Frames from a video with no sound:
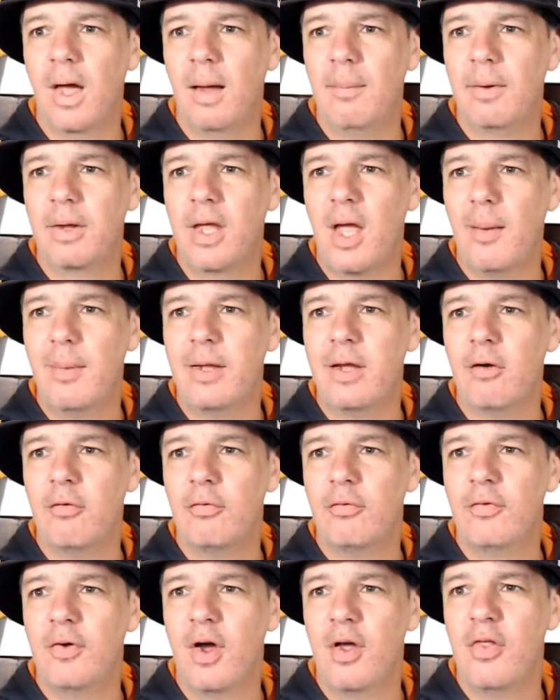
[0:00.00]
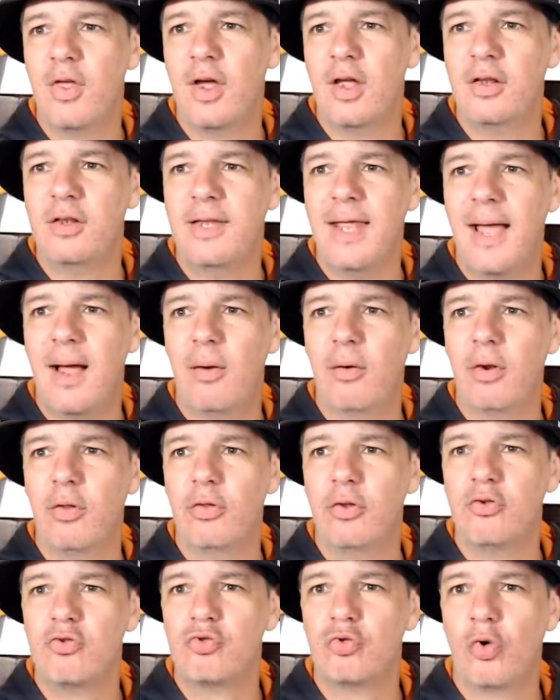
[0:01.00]
Coming further down
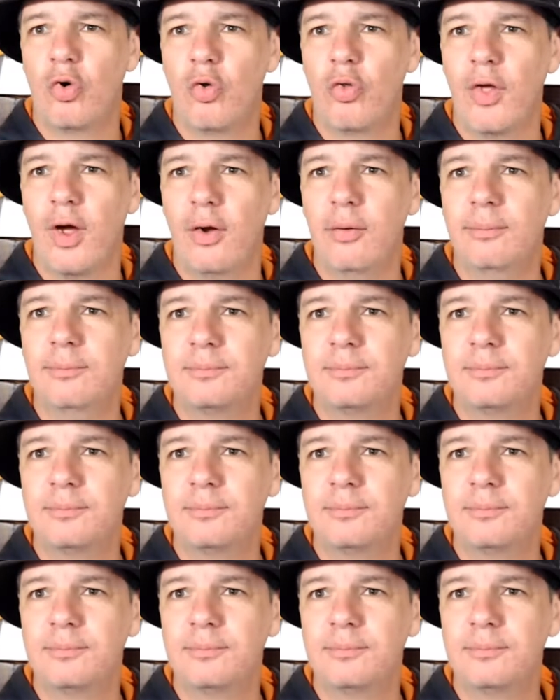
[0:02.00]
the draw, though,